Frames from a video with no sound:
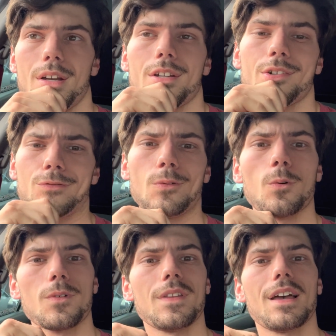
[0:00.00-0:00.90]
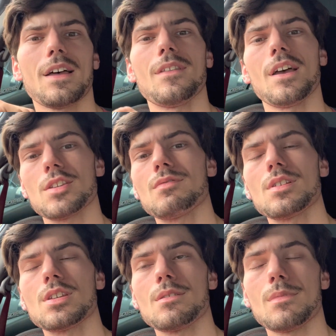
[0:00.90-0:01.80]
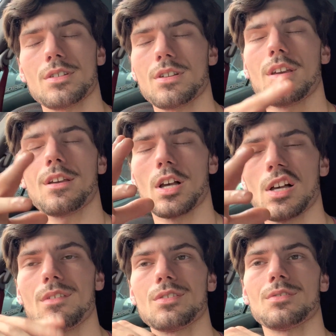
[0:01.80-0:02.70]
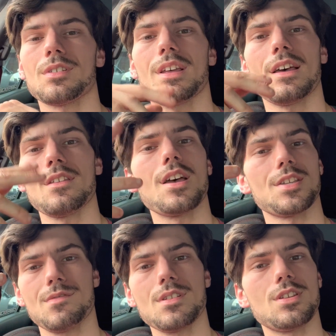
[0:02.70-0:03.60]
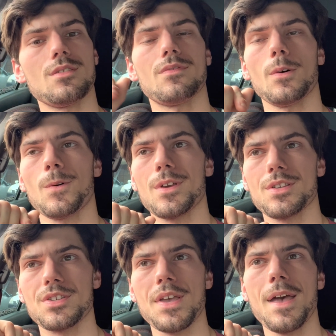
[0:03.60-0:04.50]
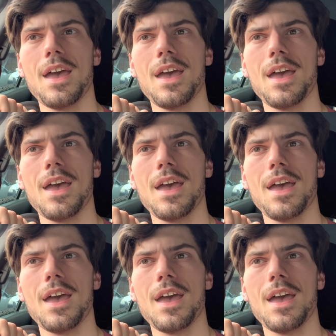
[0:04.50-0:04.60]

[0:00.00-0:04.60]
You know, Ford, they had the SVT Mustang, obviously. They had the SVT Focus.